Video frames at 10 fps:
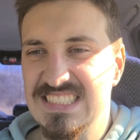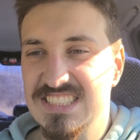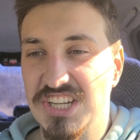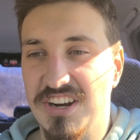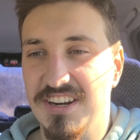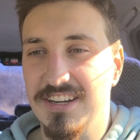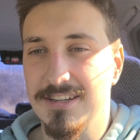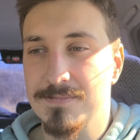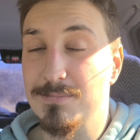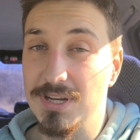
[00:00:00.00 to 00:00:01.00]
Sorry,
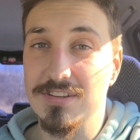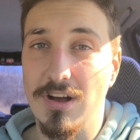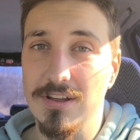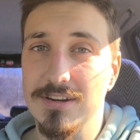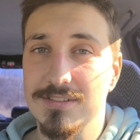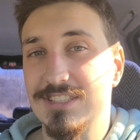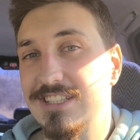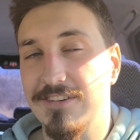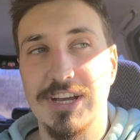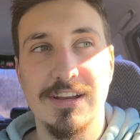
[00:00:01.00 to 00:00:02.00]
but taller
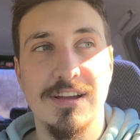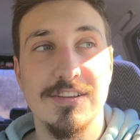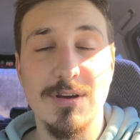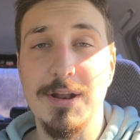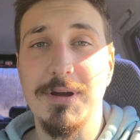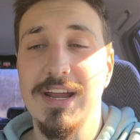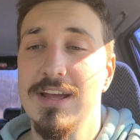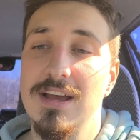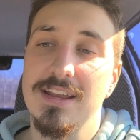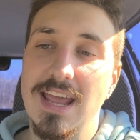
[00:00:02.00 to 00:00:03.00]
Civic. So anyway,
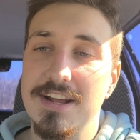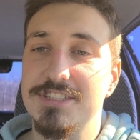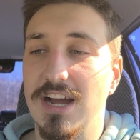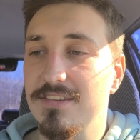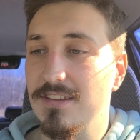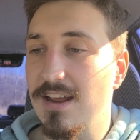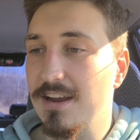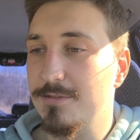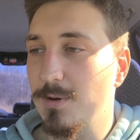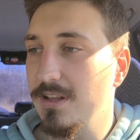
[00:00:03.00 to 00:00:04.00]
catch you guys in the
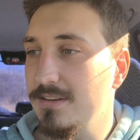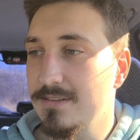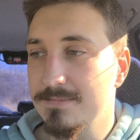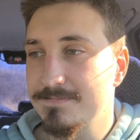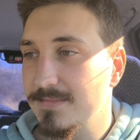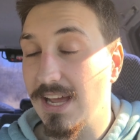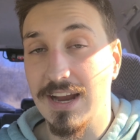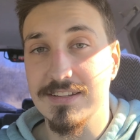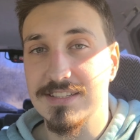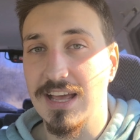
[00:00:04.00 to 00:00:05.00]
next one. Like
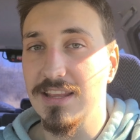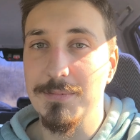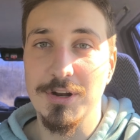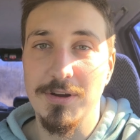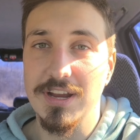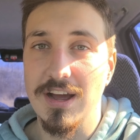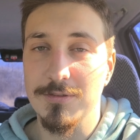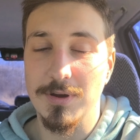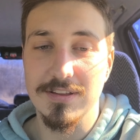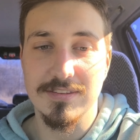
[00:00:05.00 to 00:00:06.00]
I said, let me know what you guys
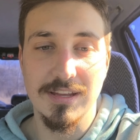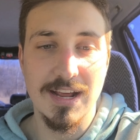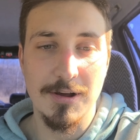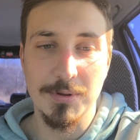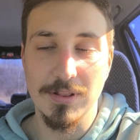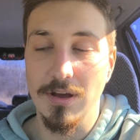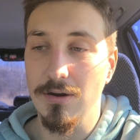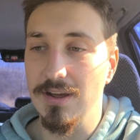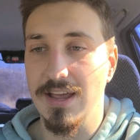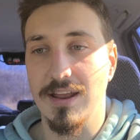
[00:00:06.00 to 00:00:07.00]
want to see down below
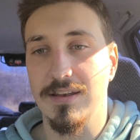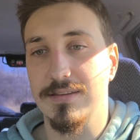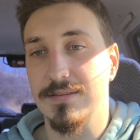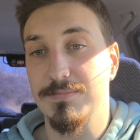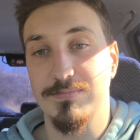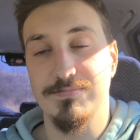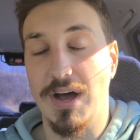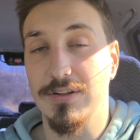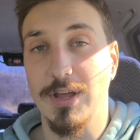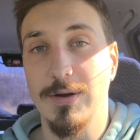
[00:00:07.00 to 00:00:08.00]
and
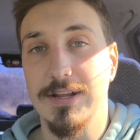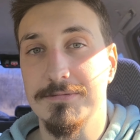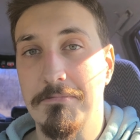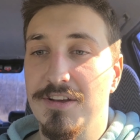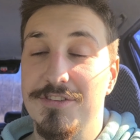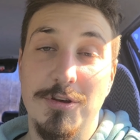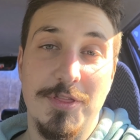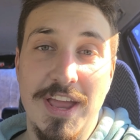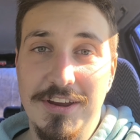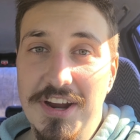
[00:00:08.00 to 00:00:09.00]
I'll do it. So
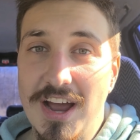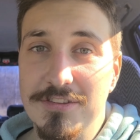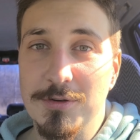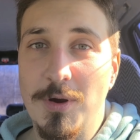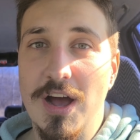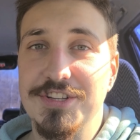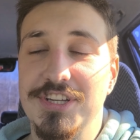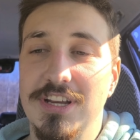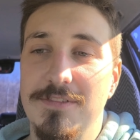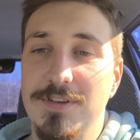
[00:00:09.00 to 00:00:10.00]
thank you guys for
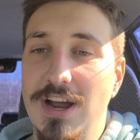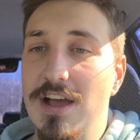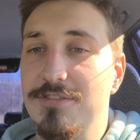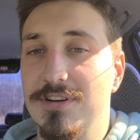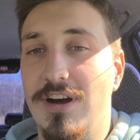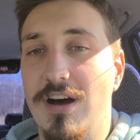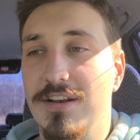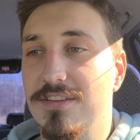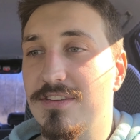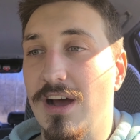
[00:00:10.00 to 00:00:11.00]
watching. If you guys are into Honda
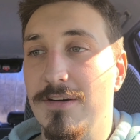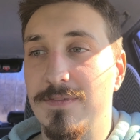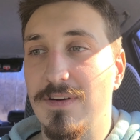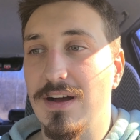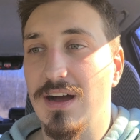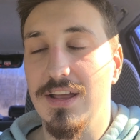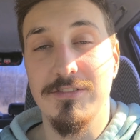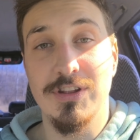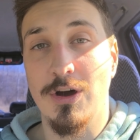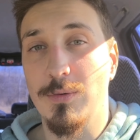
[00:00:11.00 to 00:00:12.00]
stuff,
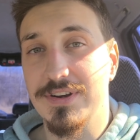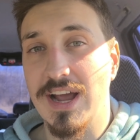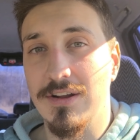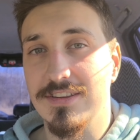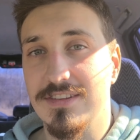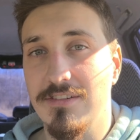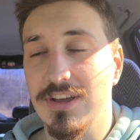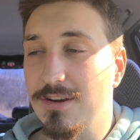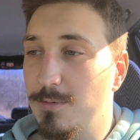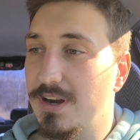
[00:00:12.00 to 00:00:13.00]
even though we're down a
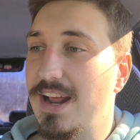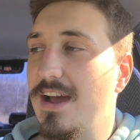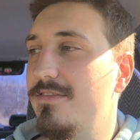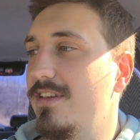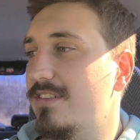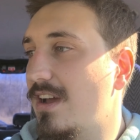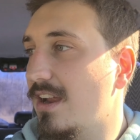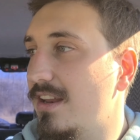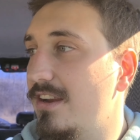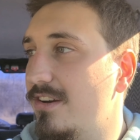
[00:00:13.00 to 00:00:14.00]
Civic, we're gonna have this nugget
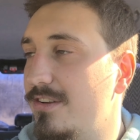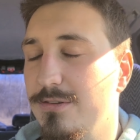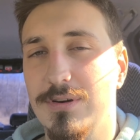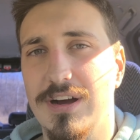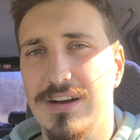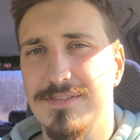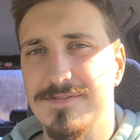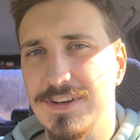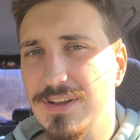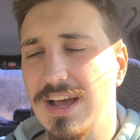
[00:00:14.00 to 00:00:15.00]
here to
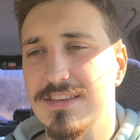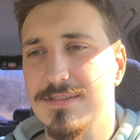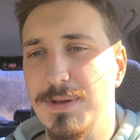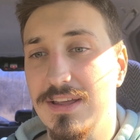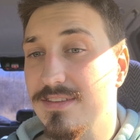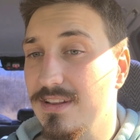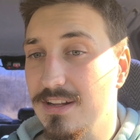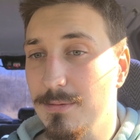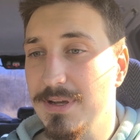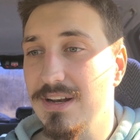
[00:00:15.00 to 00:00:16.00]
fill that space a
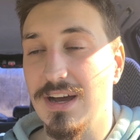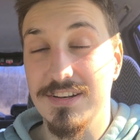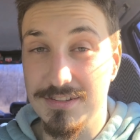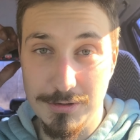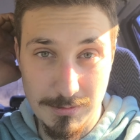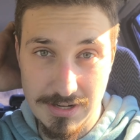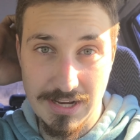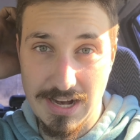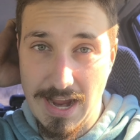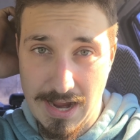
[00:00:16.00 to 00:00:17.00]
little bit. I do want to get
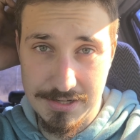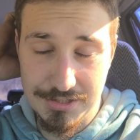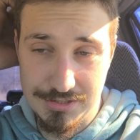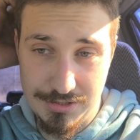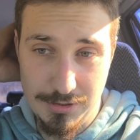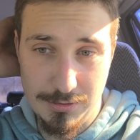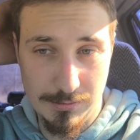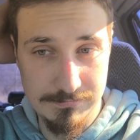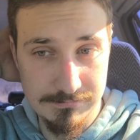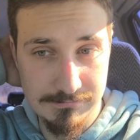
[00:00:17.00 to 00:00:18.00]
a hatch too,
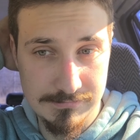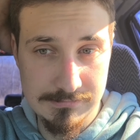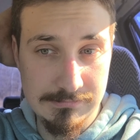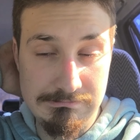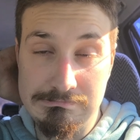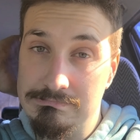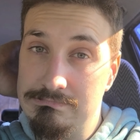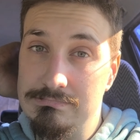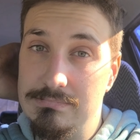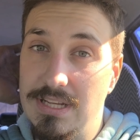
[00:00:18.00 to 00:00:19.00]

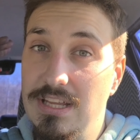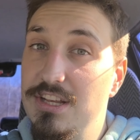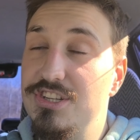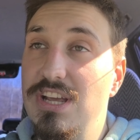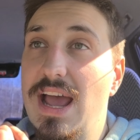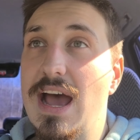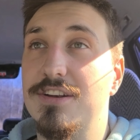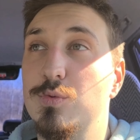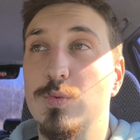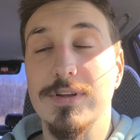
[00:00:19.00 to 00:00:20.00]
an EG
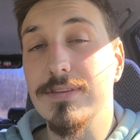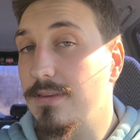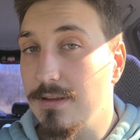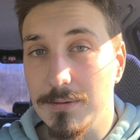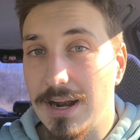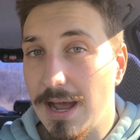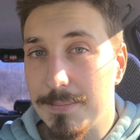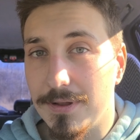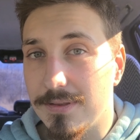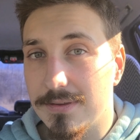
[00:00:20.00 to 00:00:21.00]
hatch. We'll see what
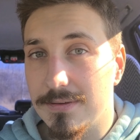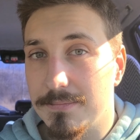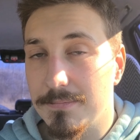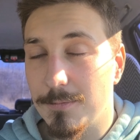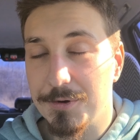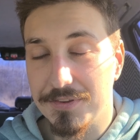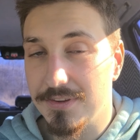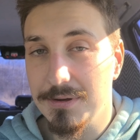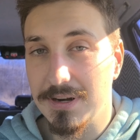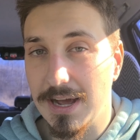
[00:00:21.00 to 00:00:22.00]
happens. We'll
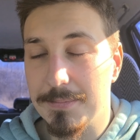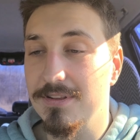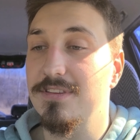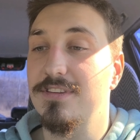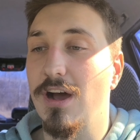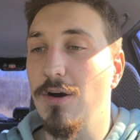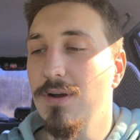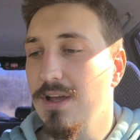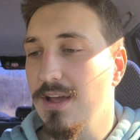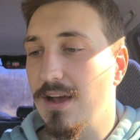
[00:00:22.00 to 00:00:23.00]
see what happens. So
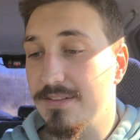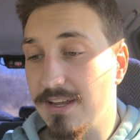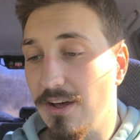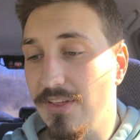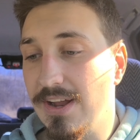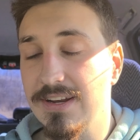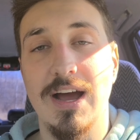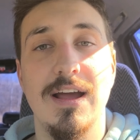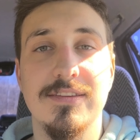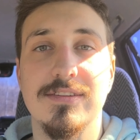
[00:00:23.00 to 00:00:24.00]
until then,
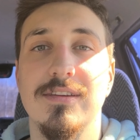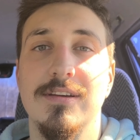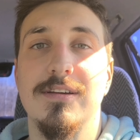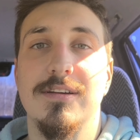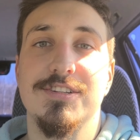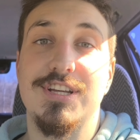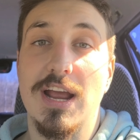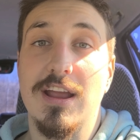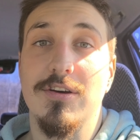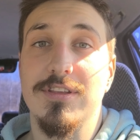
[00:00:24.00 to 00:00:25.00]
guys,
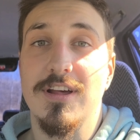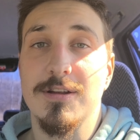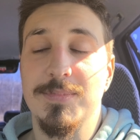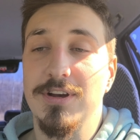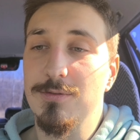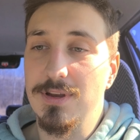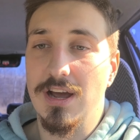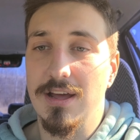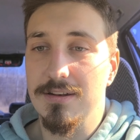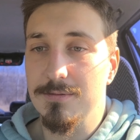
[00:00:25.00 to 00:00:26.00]
check out the other builds. We
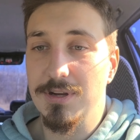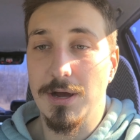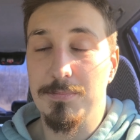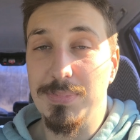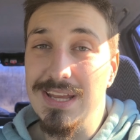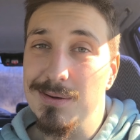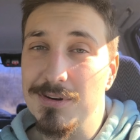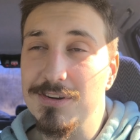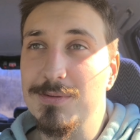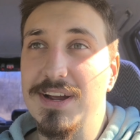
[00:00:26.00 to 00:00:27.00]
got
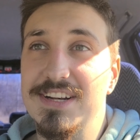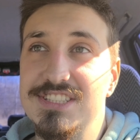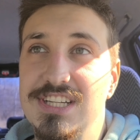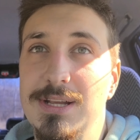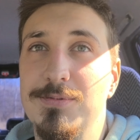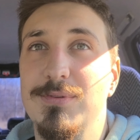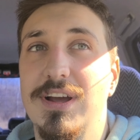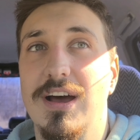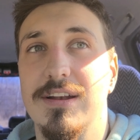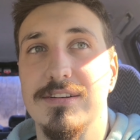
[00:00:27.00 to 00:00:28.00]
Beamers, we got Jeeps, we
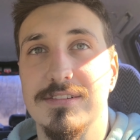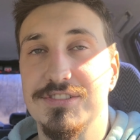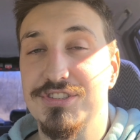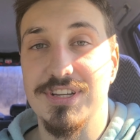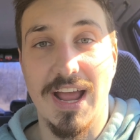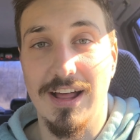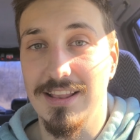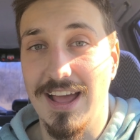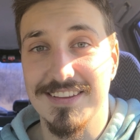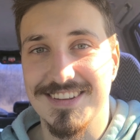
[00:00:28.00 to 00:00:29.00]
got
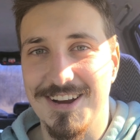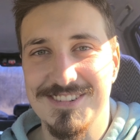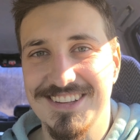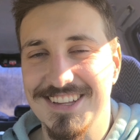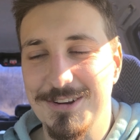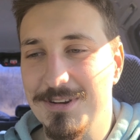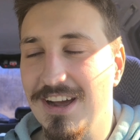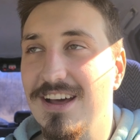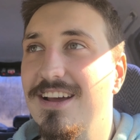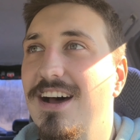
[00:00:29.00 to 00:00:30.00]
LS, everything. We
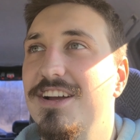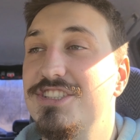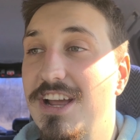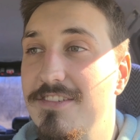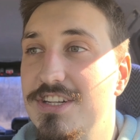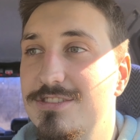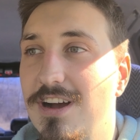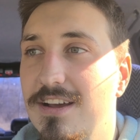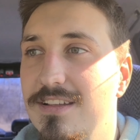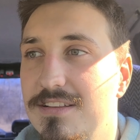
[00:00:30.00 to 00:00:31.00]
got Chevy
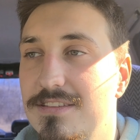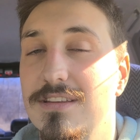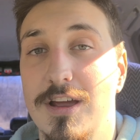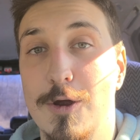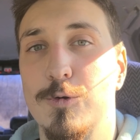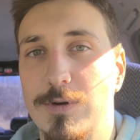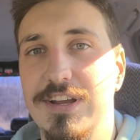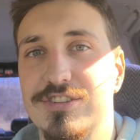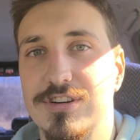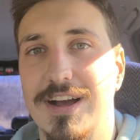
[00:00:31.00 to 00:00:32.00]
truck. That's
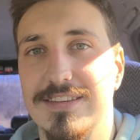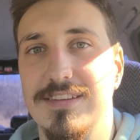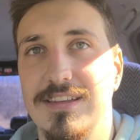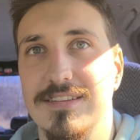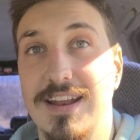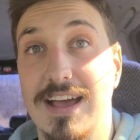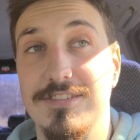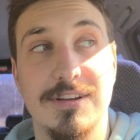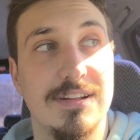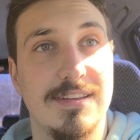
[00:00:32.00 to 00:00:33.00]
race truck season, as
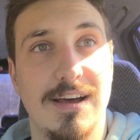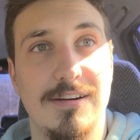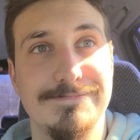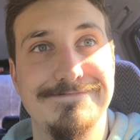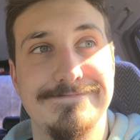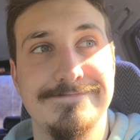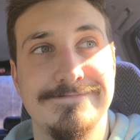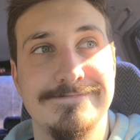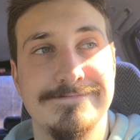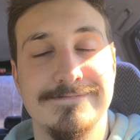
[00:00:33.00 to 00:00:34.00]
you can tell.
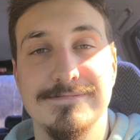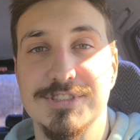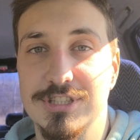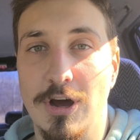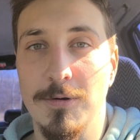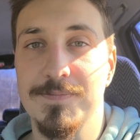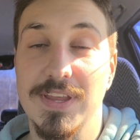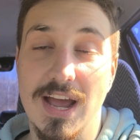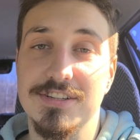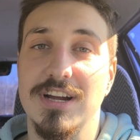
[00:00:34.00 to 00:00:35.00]
So
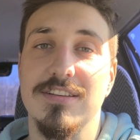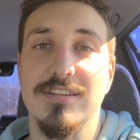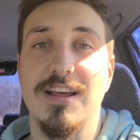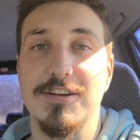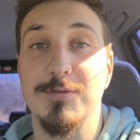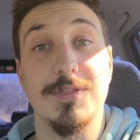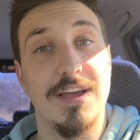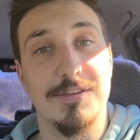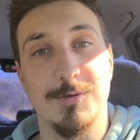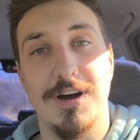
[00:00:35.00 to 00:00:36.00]
catch you guys in the next one.
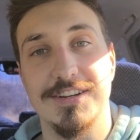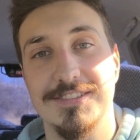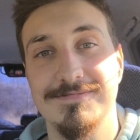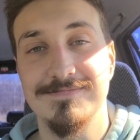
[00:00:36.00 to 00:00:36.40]
Thanks for watching.